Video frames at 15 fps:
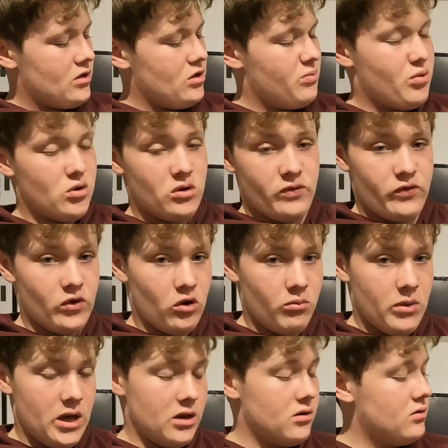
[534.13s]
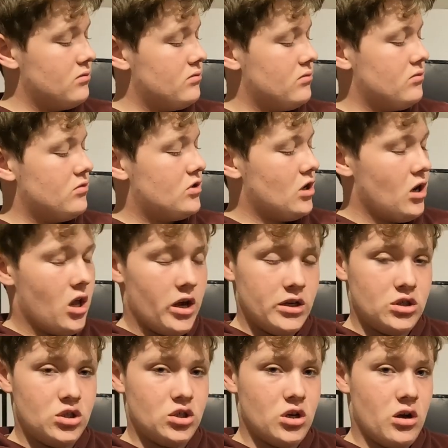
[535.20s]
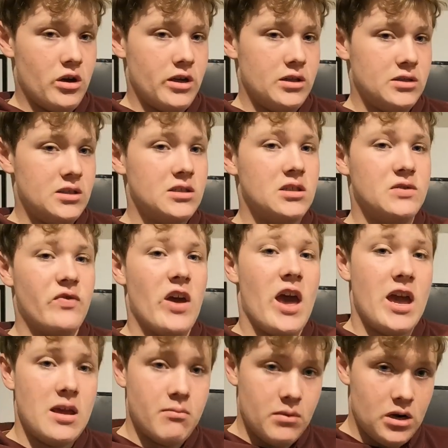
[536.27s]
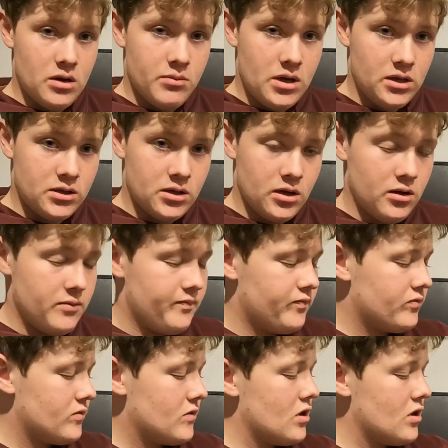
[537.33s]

You put your film in, the light shines. This is for 8mm.